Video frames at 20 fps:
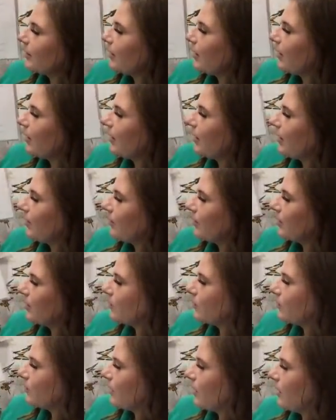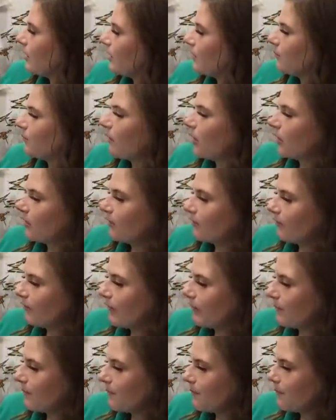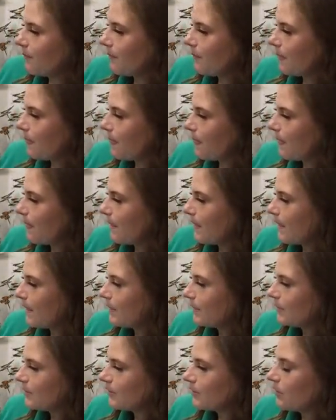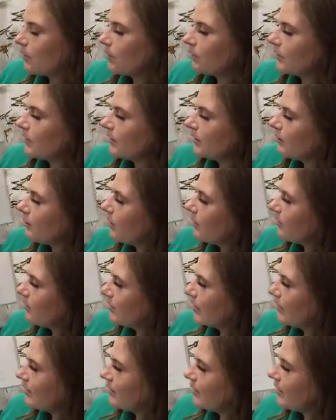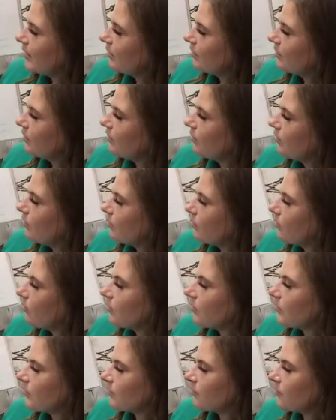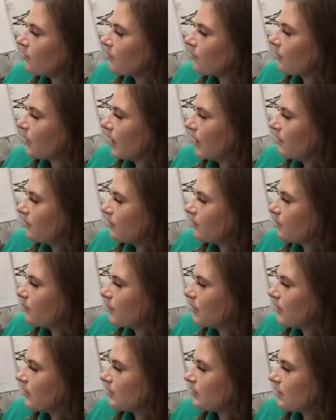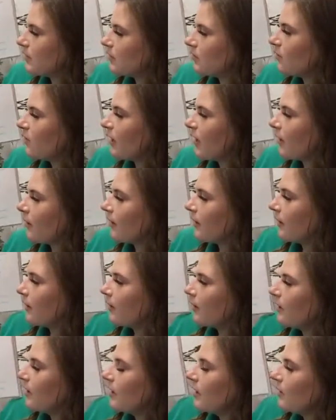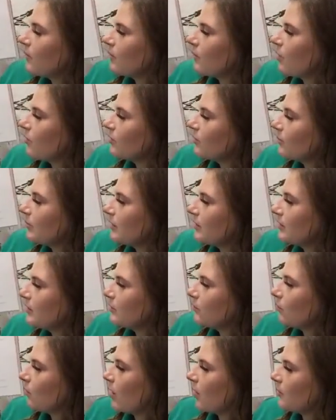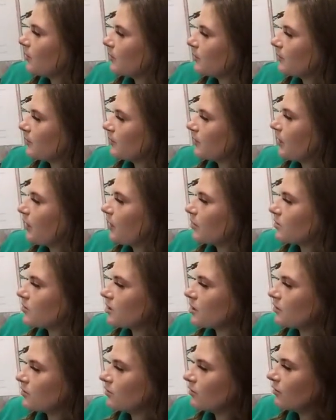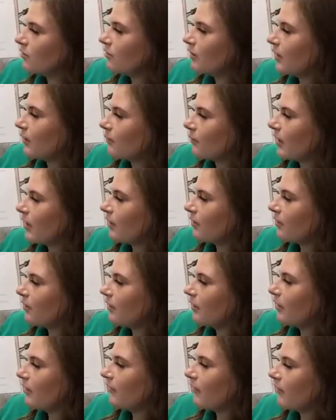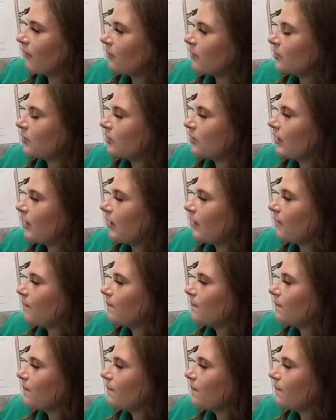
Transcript: Um, let's read part of it. So this part says, get to know the different kinds of bees in your area. Most bees and wasps are gentle and rarely, if ever, sting.